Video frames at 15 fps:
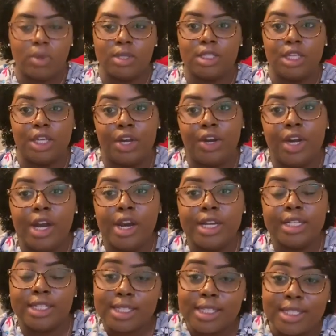urinary
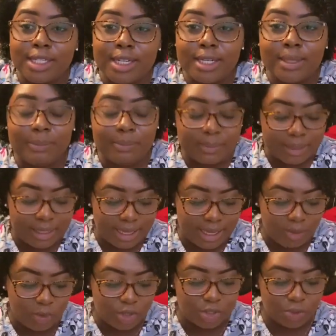system,
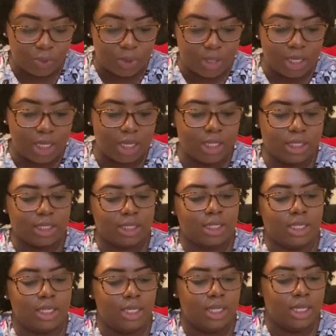which was
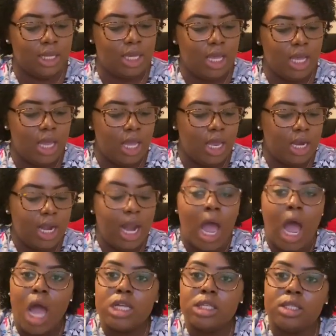
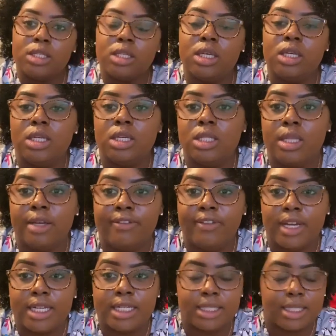not the
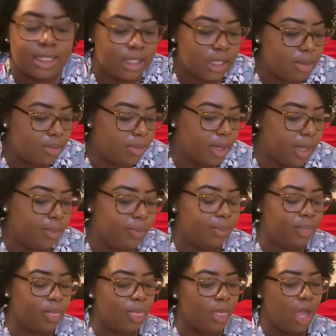funnest system, but
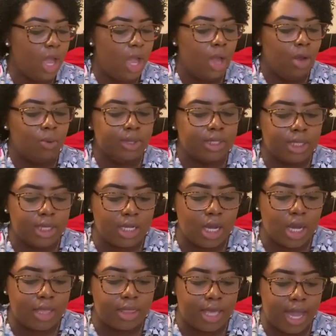we did
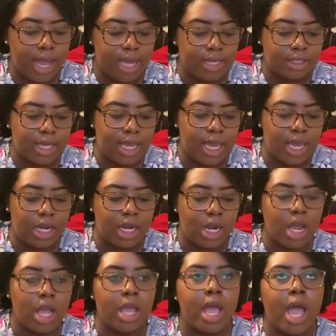that, and
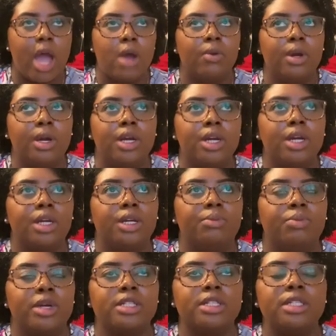our
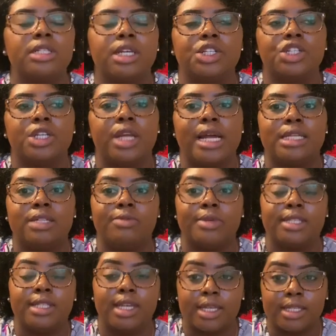presentation had to be
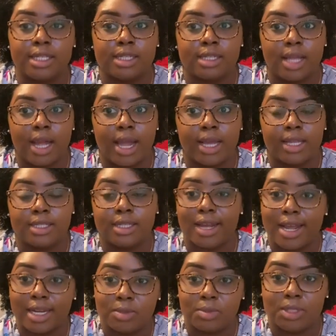60 slides, and it
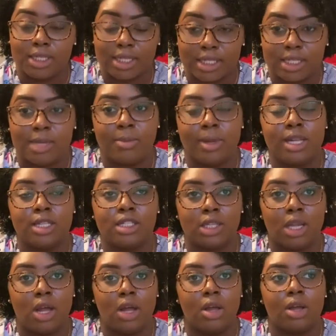had to be 60 minutes
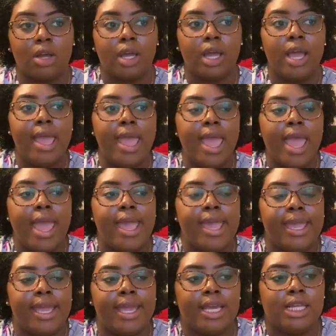long,
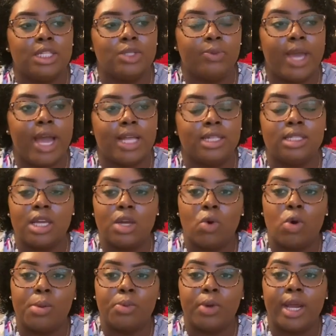and we had to
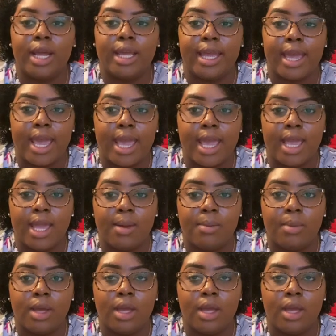incorporate a game,